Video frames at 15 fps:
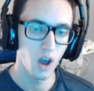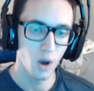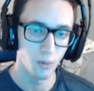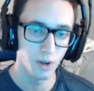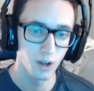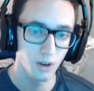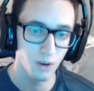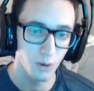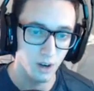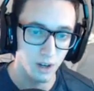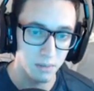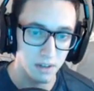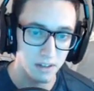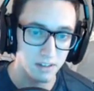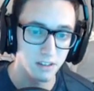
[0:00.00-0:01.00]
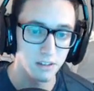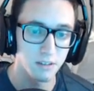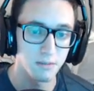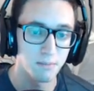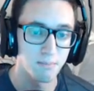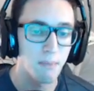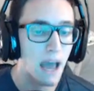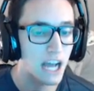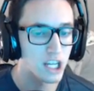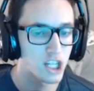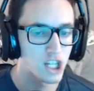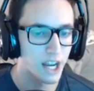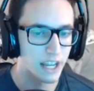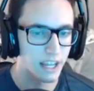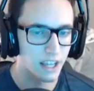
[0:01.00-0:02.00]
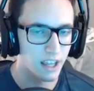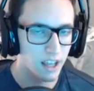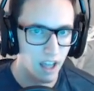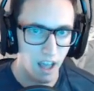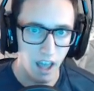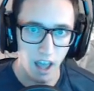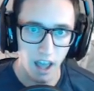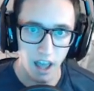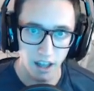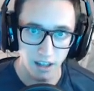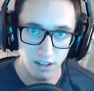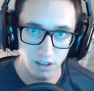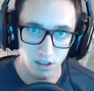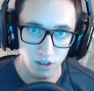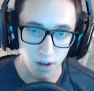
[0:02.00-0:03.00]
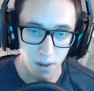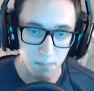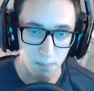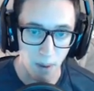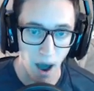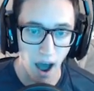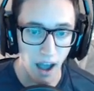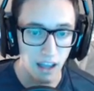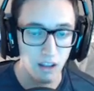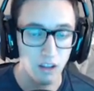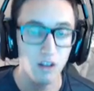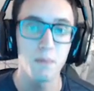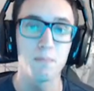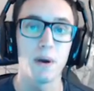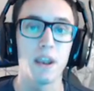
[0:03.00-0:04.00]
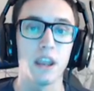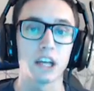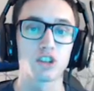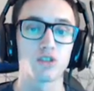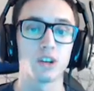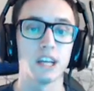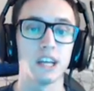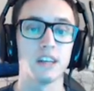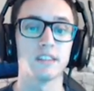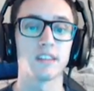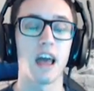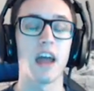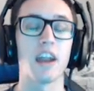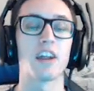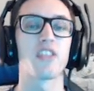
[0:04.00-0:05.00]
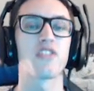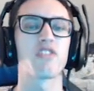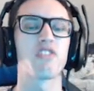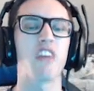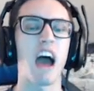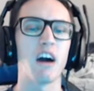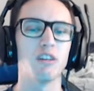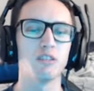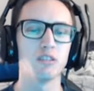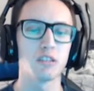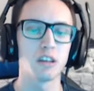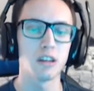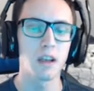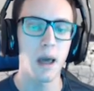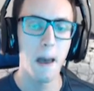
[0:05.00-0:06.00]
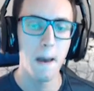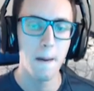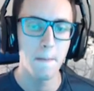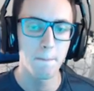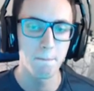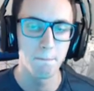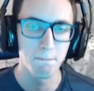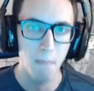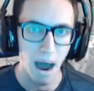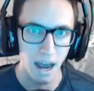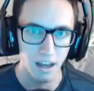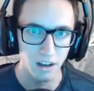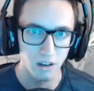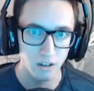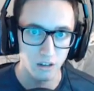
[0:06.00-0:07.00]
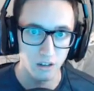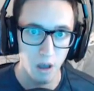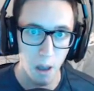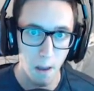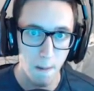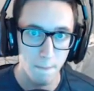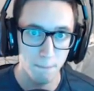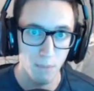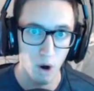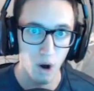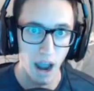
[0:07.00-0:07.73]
we are going to be smashing into a pile of pedestrians at 1,000 miles per